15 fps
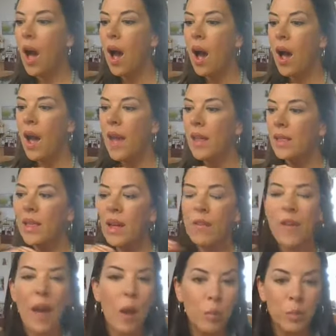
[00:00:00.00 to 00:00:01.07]
I
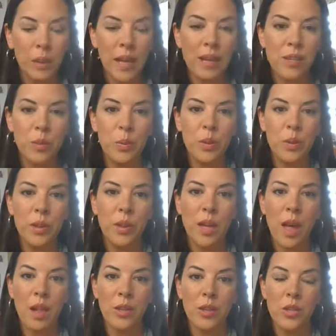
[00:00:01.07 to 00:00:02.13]
love how blendable the
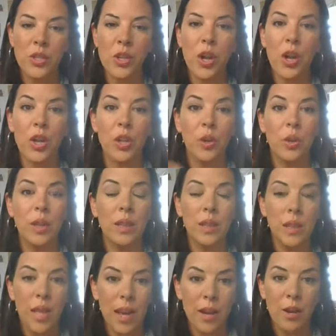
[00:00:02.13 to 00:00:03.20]
colors are. You
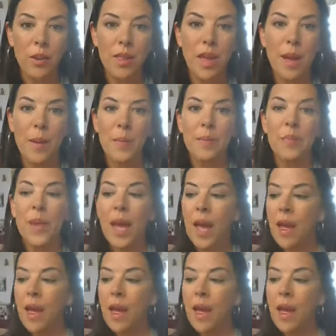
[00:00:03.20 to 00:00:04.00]
can layer them.